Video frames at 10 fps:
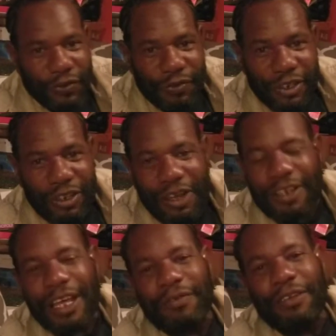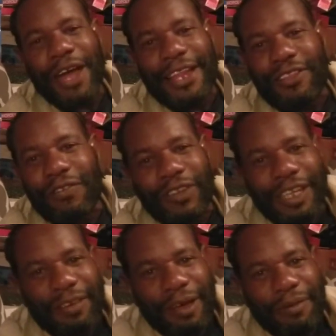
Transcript: If you don't have the right stuff to give them.